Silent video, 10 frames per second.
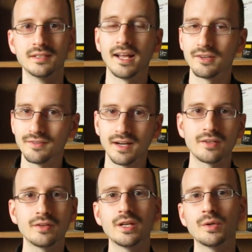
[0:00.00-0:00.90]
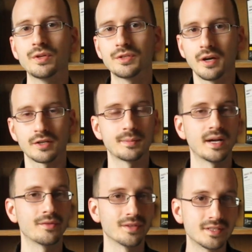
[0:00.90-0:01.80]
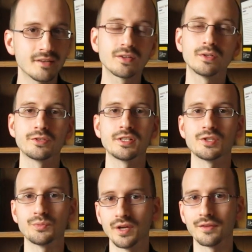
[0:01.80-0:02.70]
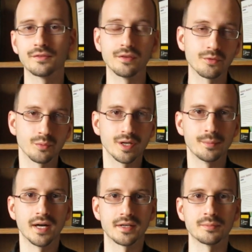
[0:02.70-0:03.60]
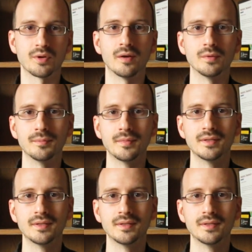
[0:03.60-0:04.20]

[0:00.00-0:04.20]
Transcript: And finally, we talked about the difficulties with the three-body problem.